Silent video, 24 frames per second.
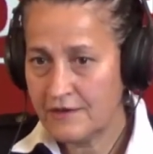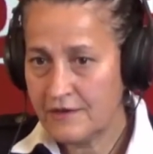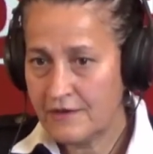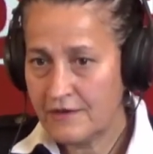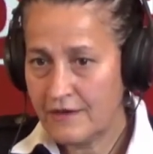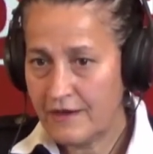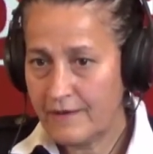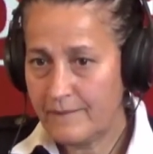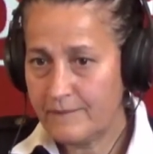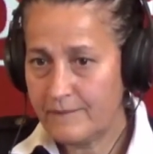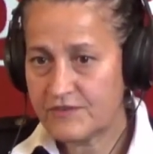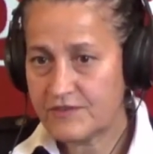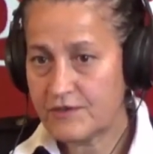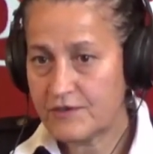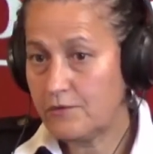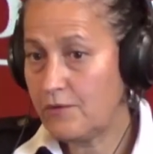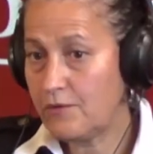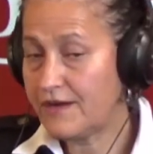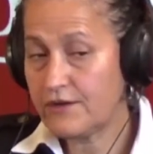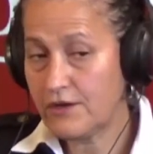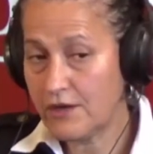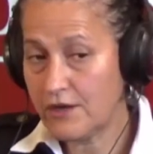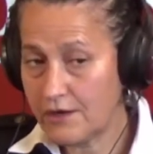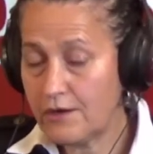And so I
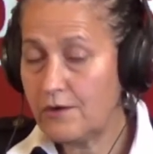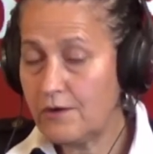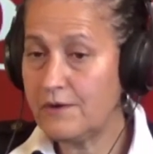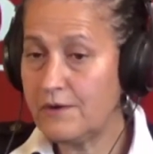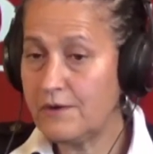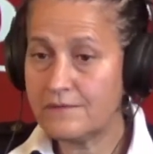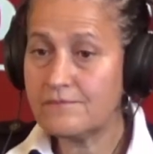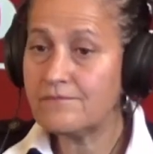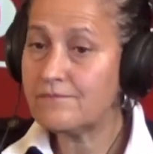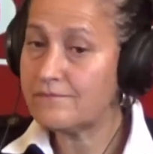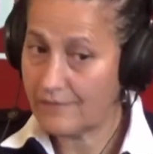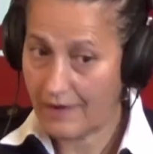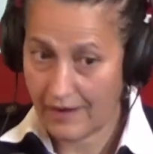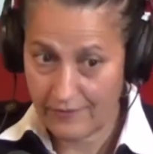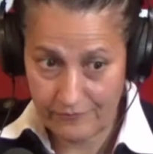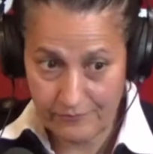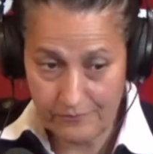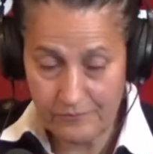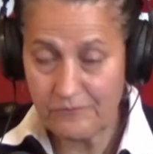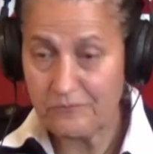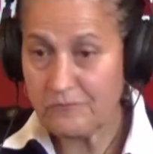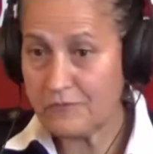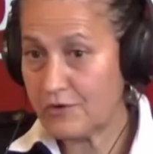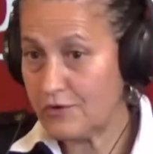go and I
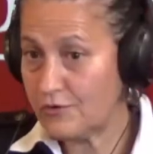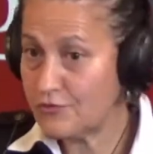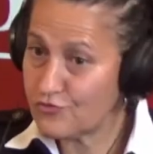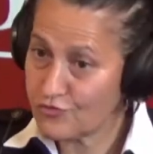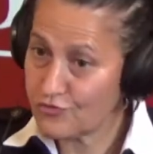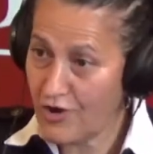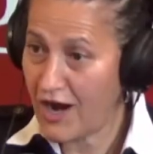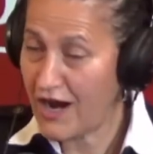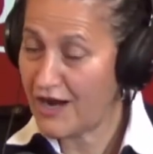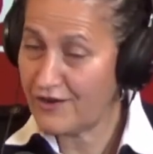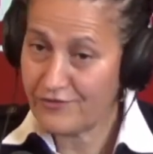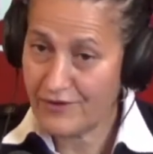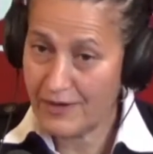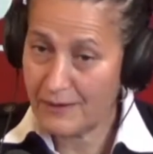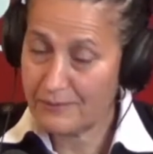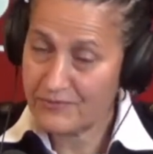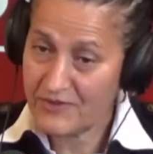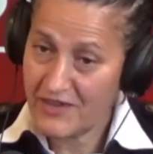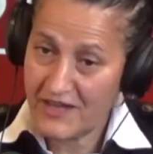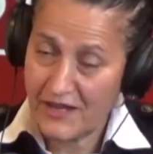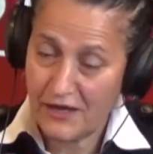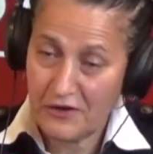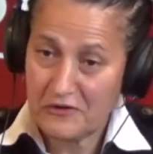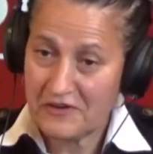go drive up
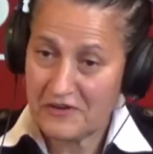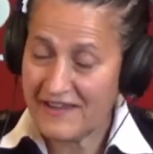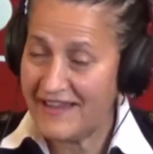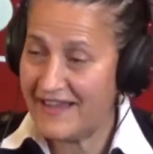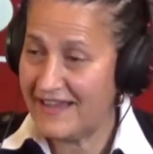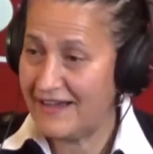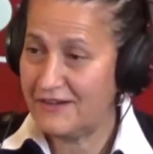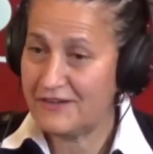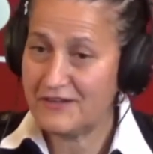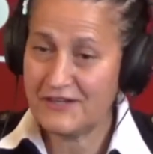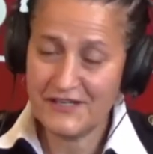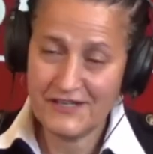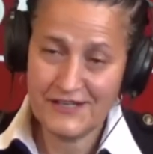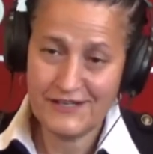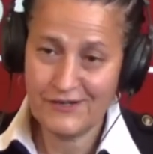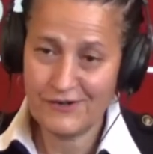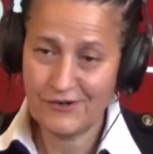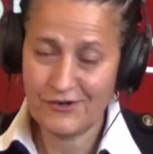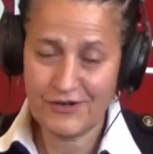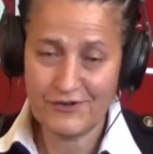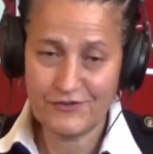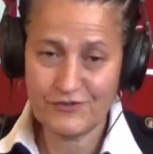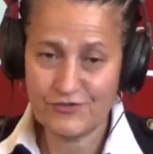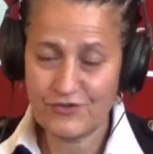to Elk County, or
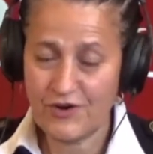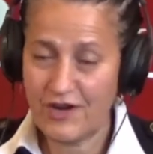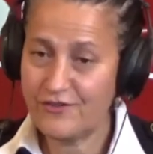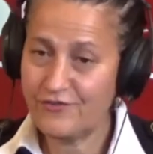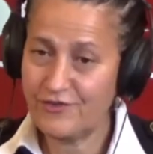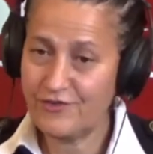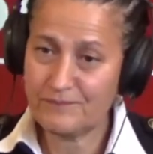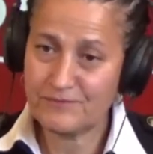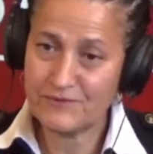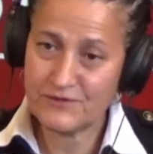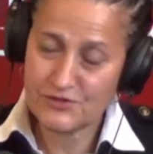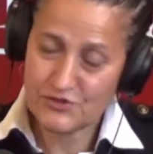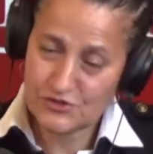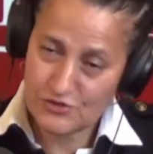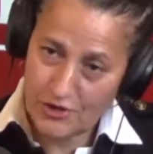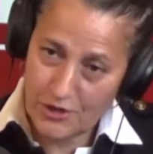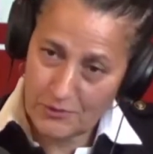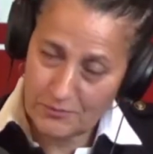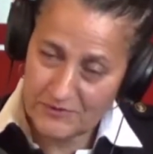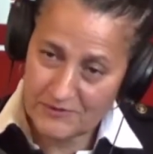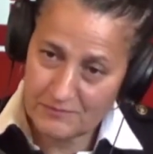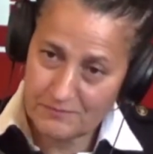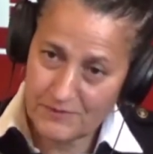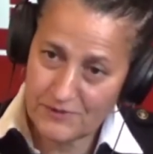I drive up to
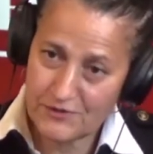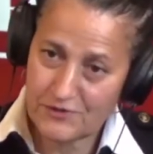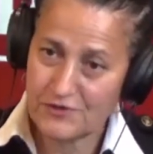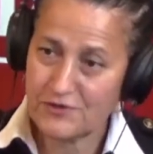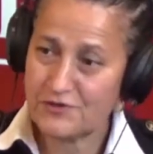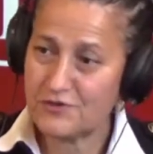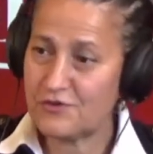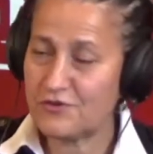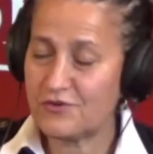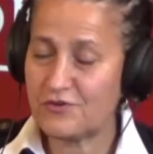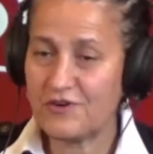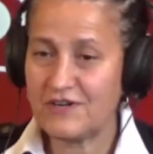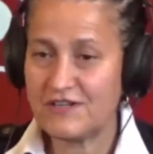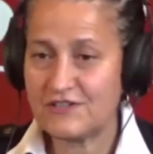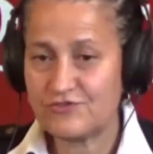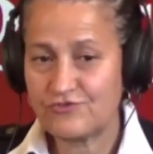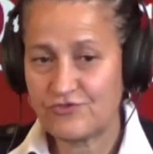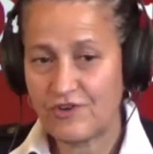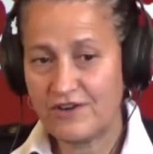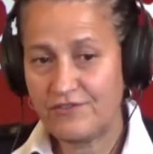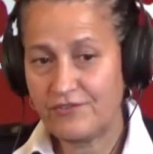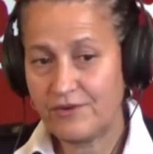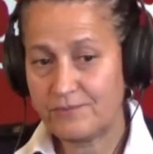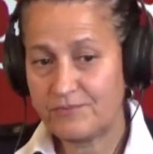Sharpsburg, or I
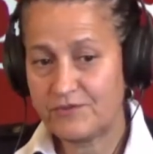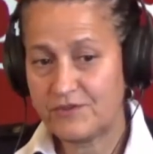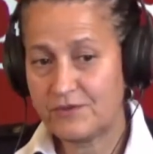drive up to